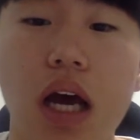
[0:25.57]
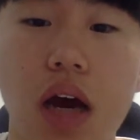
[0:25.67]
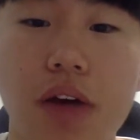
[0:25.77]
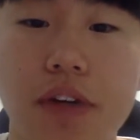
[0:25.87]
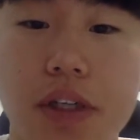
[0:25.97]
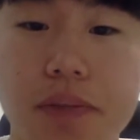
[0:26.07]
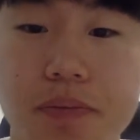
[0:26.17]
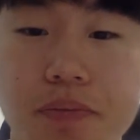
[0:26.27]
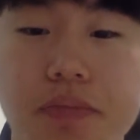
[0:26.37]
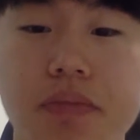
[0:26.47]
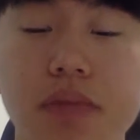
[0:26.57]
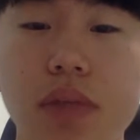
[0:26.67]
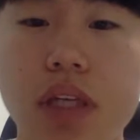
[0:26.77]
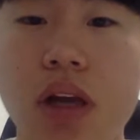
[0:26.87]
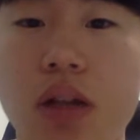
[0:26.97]
However,
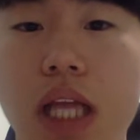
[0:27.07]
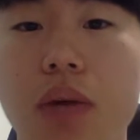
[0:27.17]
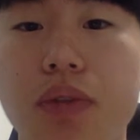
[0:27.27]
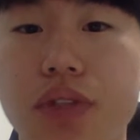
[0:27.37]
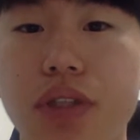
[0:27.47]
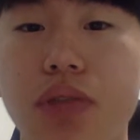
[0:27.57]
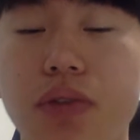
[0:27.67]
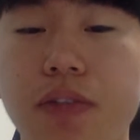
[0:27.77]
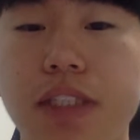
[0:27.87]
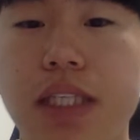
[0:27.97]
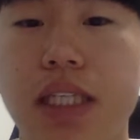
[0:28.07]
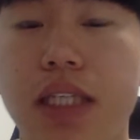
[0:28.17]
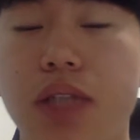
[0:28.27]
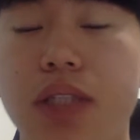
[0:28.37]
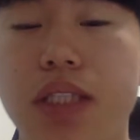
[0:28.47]
a lot of research reveals that
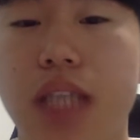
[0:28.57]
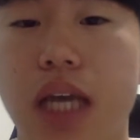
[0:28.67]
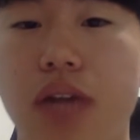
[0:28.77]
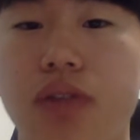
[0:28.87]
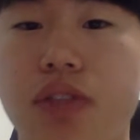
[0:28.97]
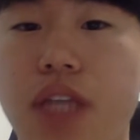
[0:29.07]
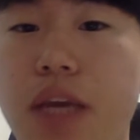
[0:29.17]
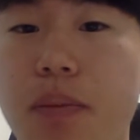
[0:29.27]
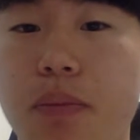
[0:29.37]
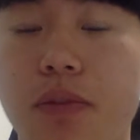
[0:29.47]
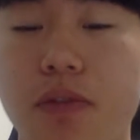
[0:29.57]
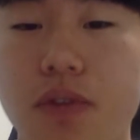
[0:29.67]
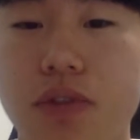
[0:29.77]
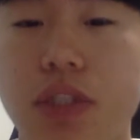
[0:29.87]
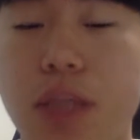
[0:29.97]
it is not a
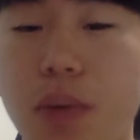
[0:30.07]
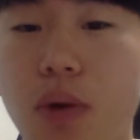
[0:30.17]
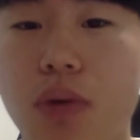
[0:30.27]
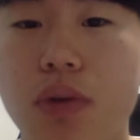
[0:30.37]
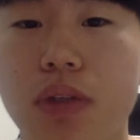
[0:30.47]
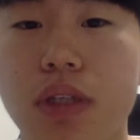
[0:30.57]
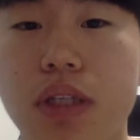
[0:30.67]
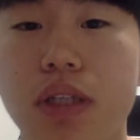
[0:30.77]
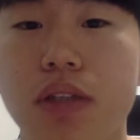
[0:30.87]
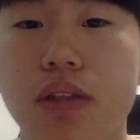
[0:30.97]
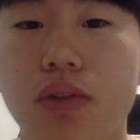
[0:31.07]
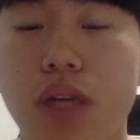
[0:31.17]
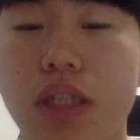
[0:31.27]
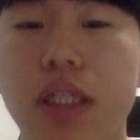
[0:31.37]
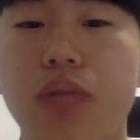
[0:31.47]
GMO,
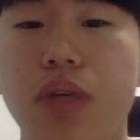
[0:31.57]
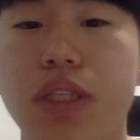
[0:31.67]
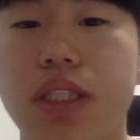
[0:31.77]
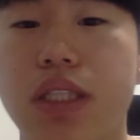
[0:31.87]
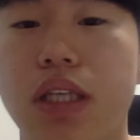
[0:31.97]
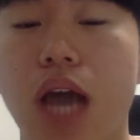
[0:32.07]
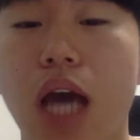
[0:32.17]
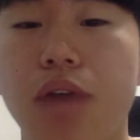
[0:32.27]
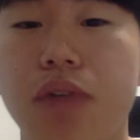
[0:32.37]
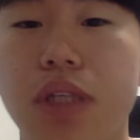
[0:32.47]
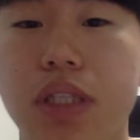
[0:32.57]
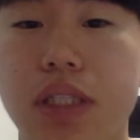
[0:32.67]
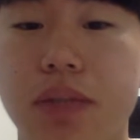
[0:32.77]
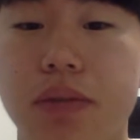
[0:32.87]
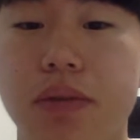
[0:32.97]
rather it was the hybrid
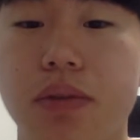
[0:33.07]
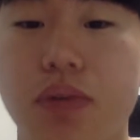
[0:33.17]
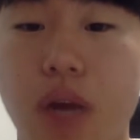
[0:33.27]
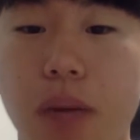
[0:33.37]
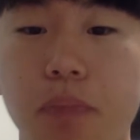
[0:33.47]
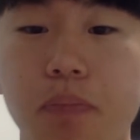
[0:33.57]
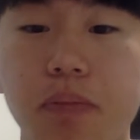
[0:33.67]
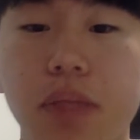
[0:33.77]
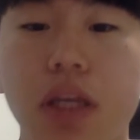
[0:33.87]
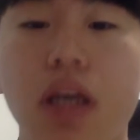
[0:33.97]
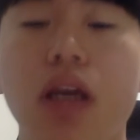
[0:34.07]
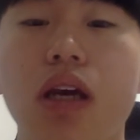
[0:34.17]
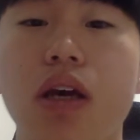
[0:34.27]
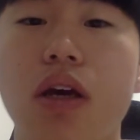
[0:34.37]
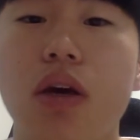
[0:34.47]
crop.
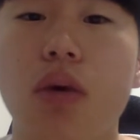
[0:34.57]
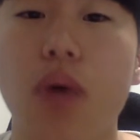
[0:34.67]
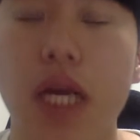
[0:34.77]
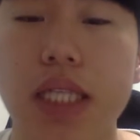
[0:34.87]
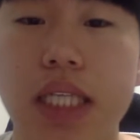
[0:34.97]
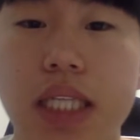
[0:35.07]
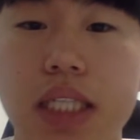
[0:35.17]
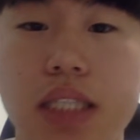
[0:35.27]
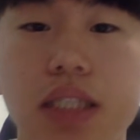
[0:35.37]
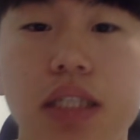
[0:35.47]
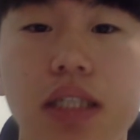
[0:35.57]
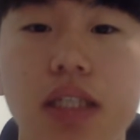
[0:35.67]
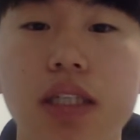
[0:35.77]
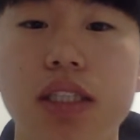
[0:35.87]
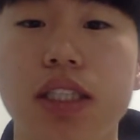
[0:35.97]
When I say this,
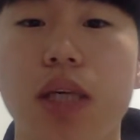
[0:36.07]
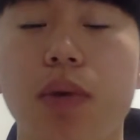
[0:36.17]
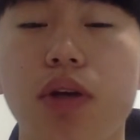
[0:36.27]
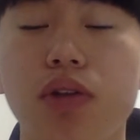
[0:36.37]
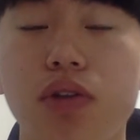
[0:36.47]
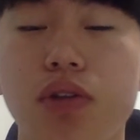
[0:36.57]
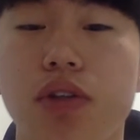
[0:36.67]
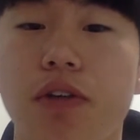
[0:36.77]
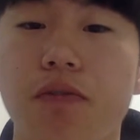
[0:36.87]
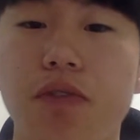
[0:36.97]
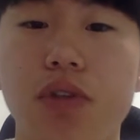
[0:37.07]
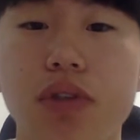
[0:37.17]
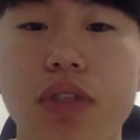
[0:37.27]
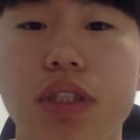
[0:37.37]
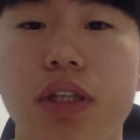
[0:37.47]
someone could
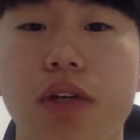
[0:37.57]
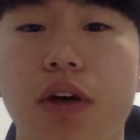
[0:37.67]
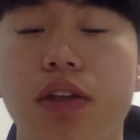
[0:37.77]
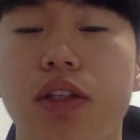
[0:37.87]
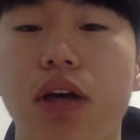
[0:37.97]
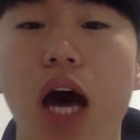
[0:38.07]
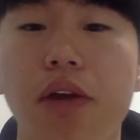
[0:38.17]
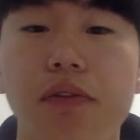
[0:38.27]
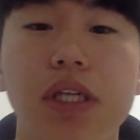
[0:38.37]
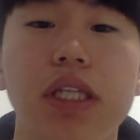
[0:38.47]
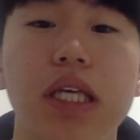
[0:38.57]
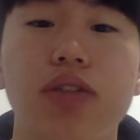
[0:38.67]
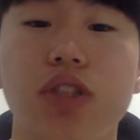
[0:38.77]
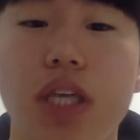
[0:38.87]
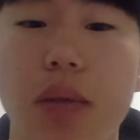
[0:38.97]
confuse about the hybrid and
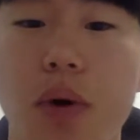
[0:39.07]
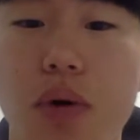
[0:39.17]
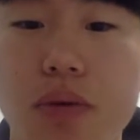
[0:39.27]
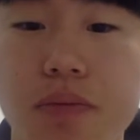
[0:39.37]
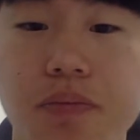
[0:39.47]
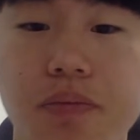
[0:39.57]
GMO.